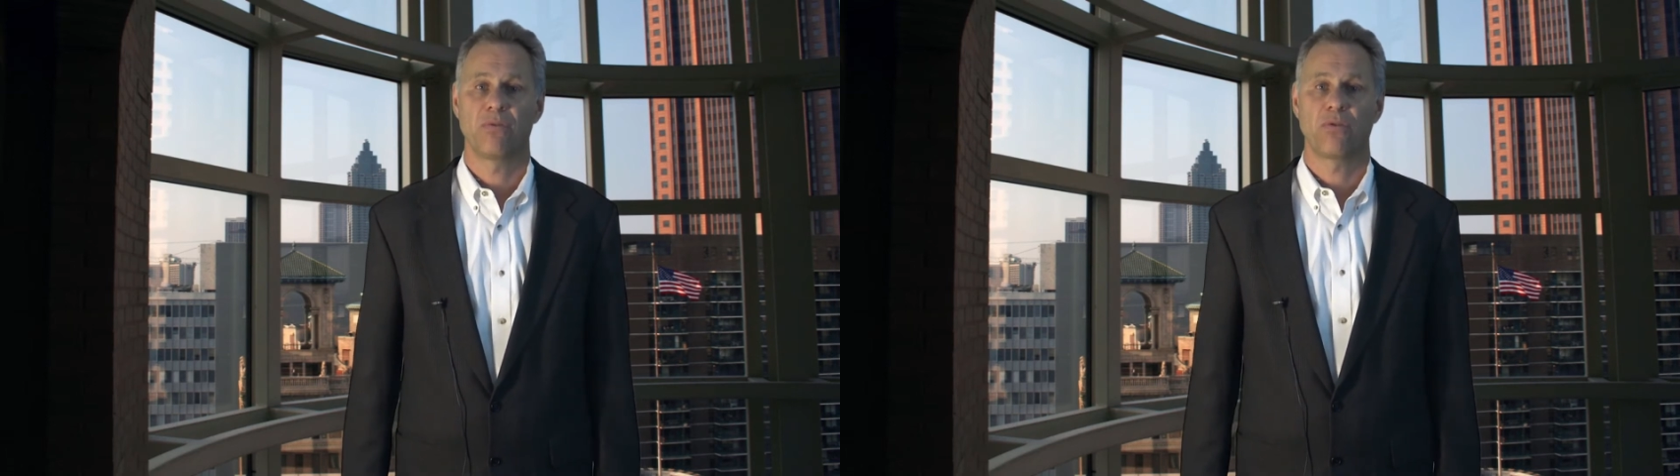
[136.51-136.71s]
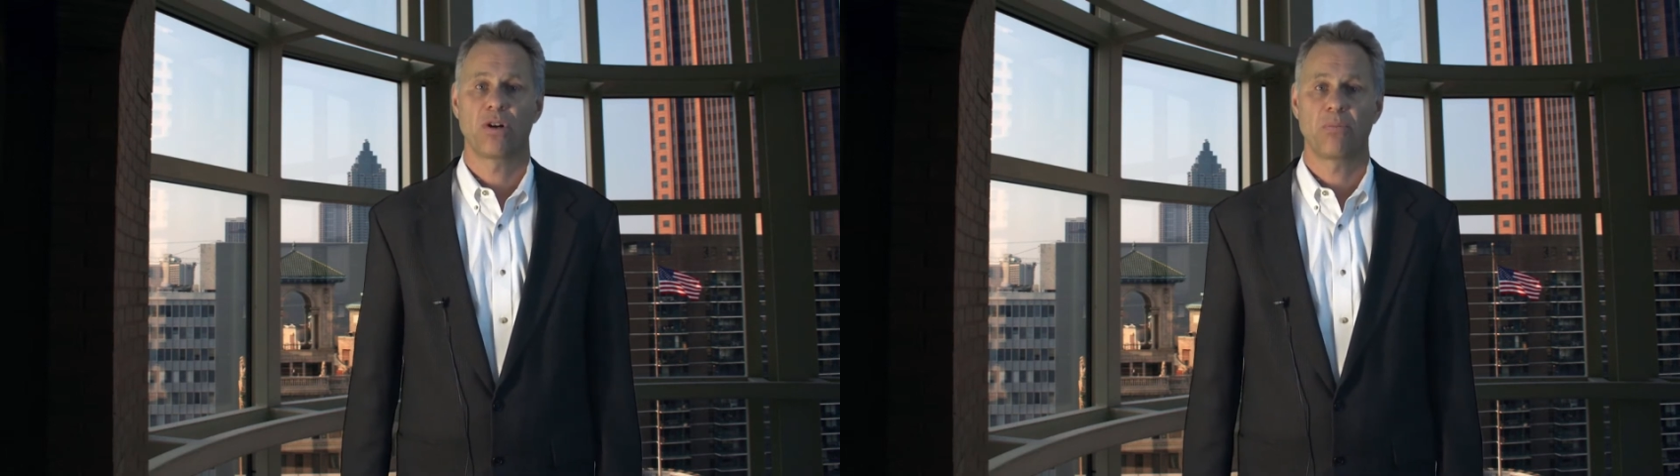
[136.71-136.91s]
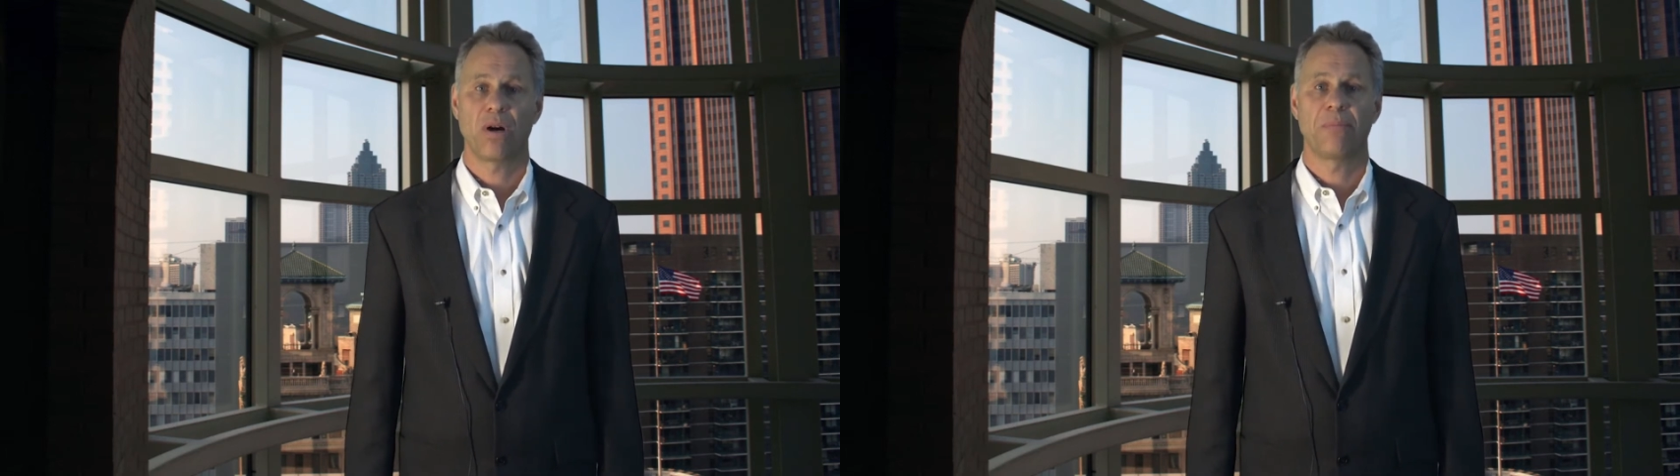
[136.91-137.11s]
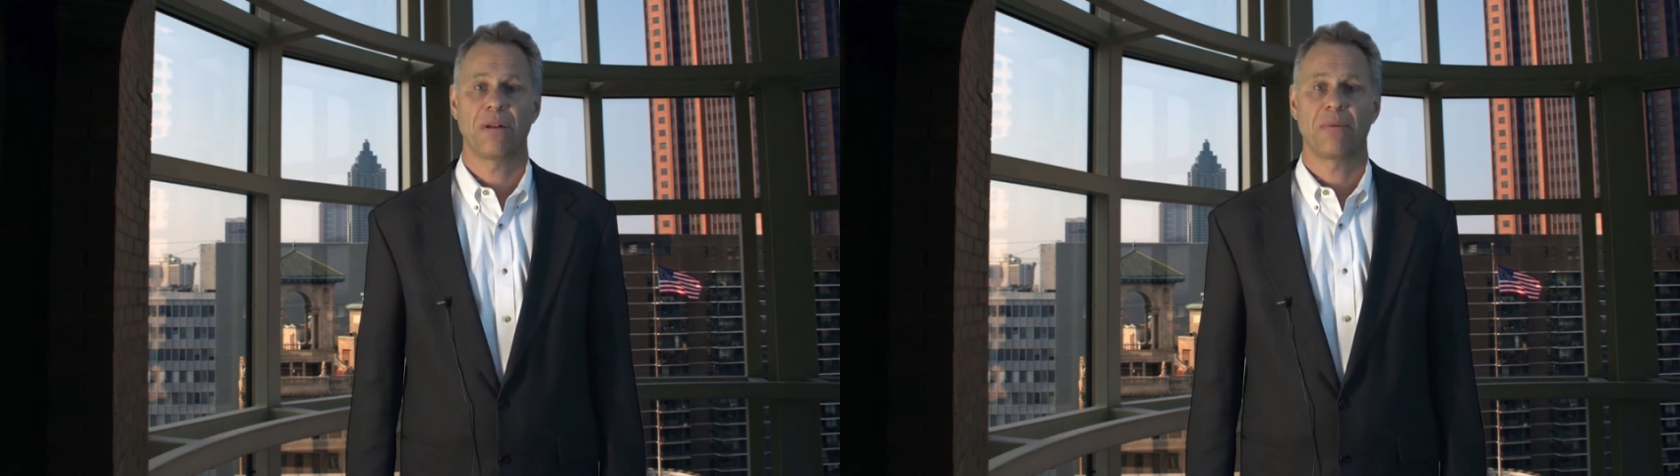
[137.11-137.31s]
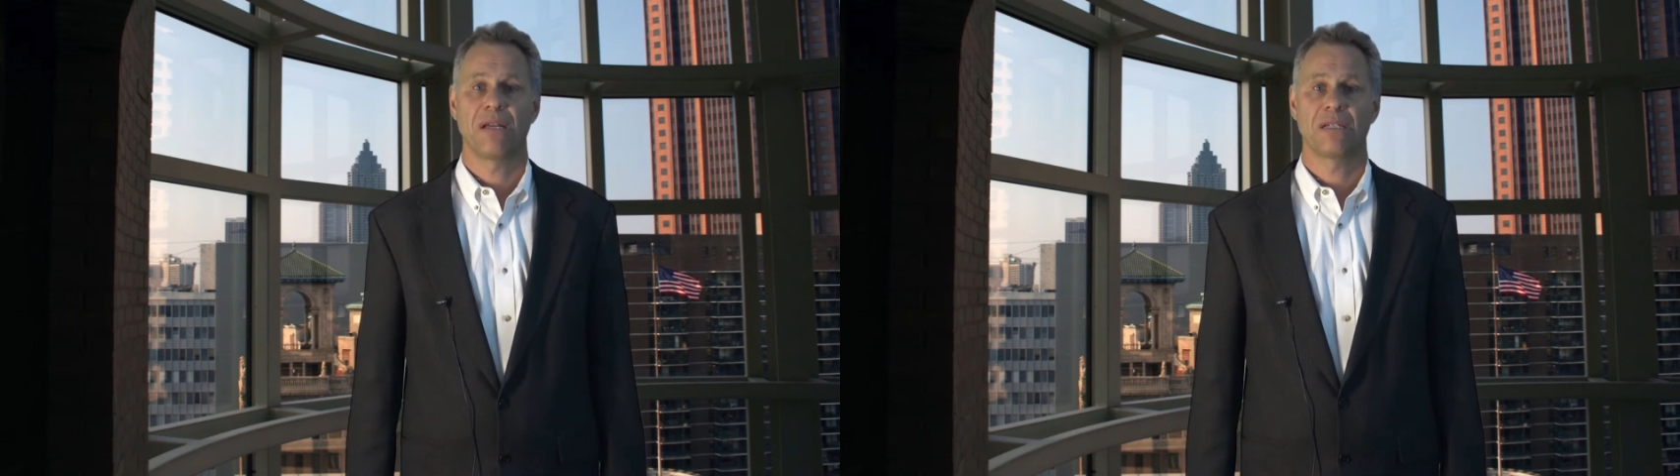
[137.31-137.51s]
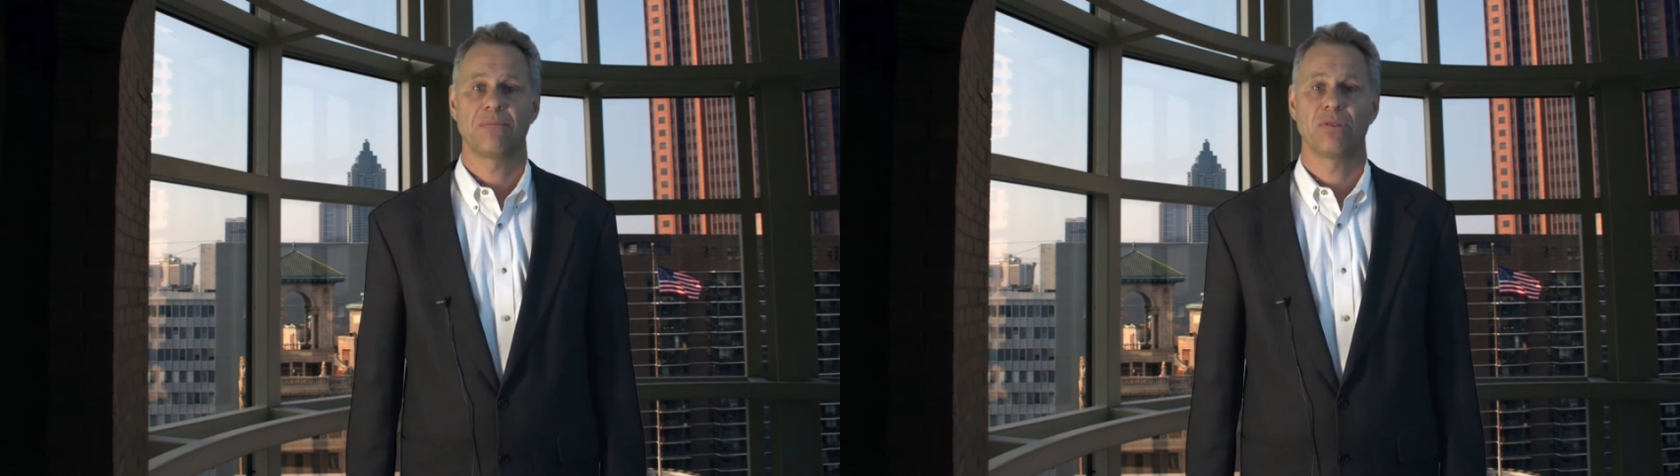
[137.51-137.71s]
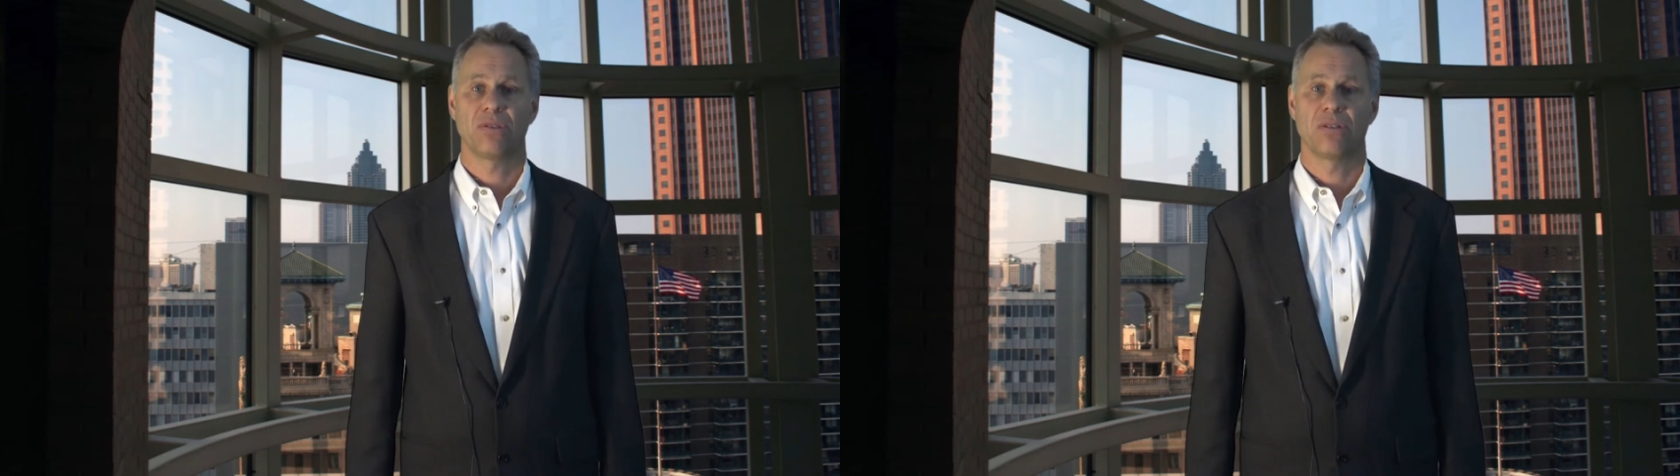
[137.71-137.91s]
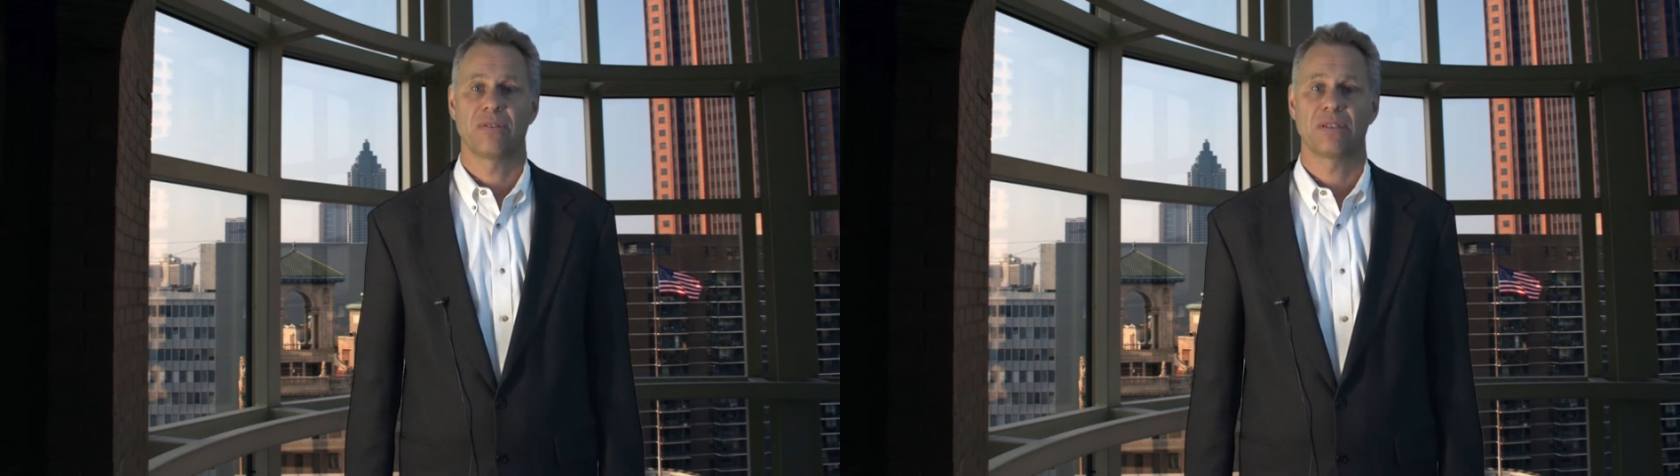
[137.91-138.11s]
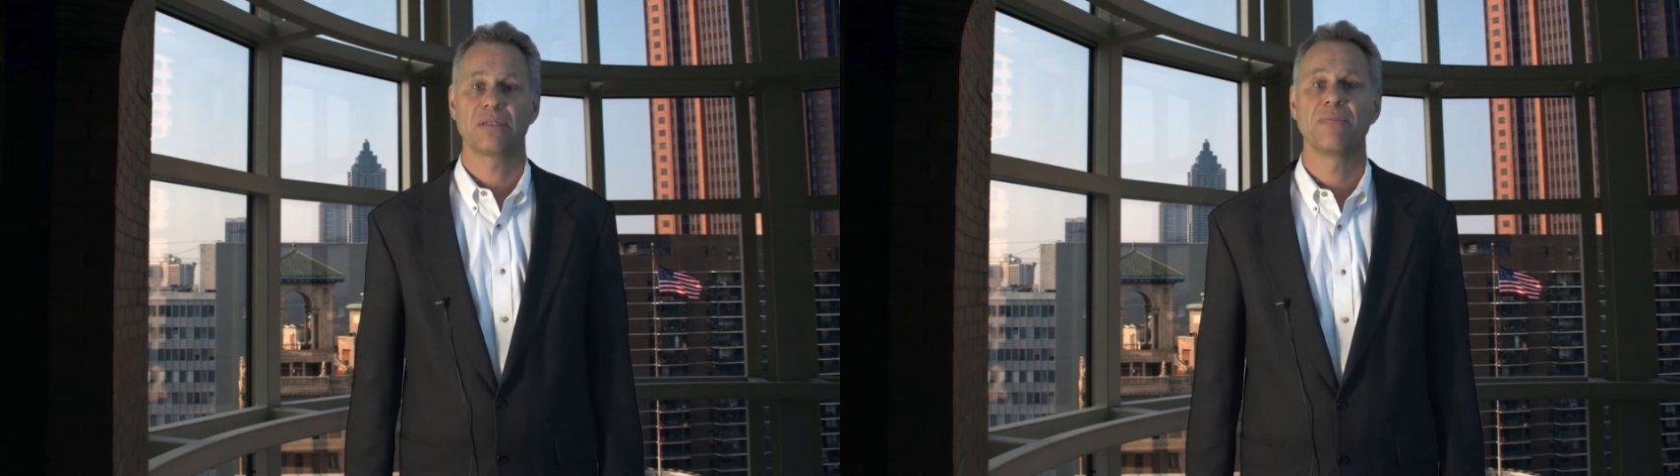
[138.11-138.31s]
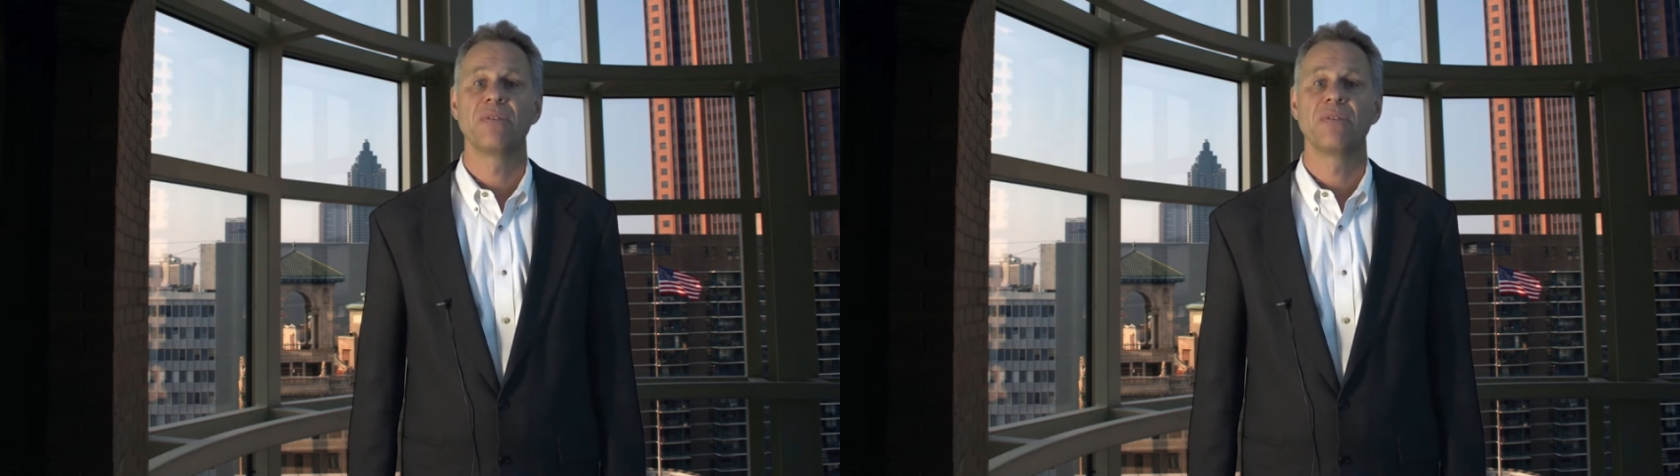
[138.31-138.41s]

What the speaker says: for our property management service.